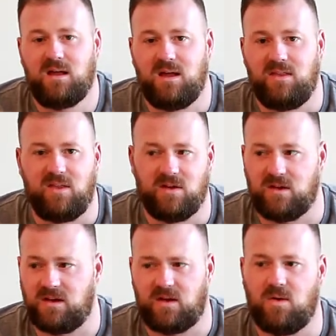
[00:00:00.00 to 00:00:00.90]
and then they're
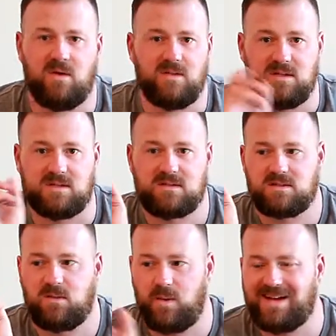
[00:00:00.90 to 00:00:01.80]
going to go on
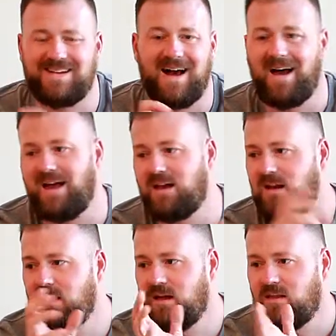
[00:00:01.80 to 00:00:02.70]
this quick diet
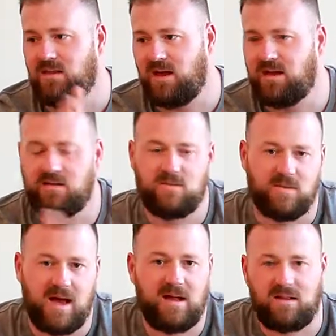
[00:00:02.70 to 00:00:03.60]
that
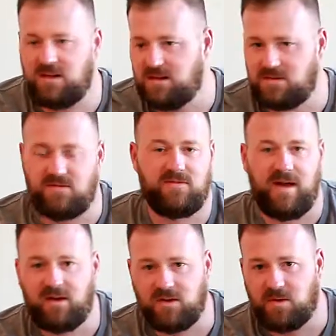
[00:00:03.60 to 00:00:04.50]
reality is a
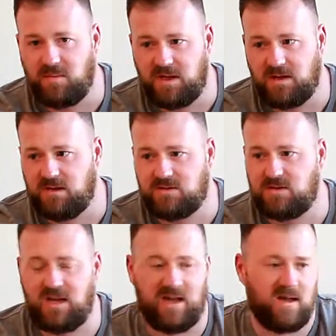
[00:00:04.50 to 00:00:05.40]
failure because
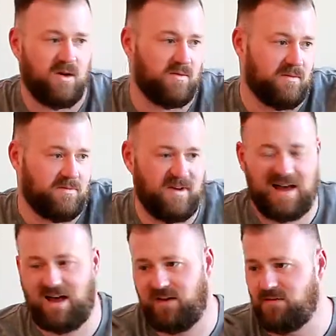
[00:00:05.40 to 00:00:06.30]
you can't go from
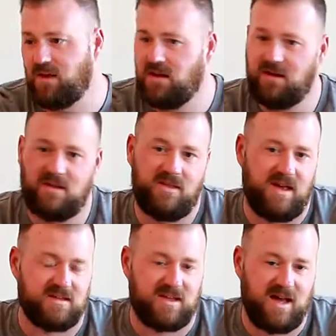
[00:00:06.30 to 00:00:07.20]

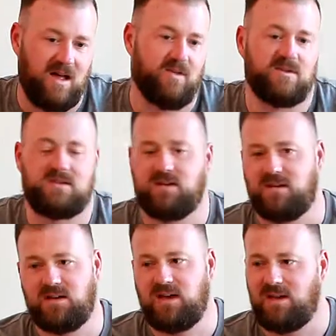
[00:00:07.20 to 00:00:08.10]
5,000 calories
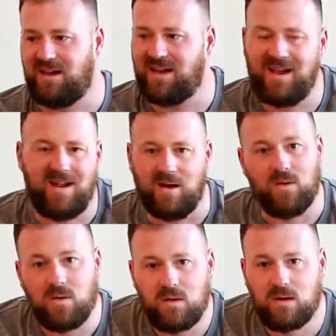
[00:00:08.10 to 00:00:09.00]
to eating keto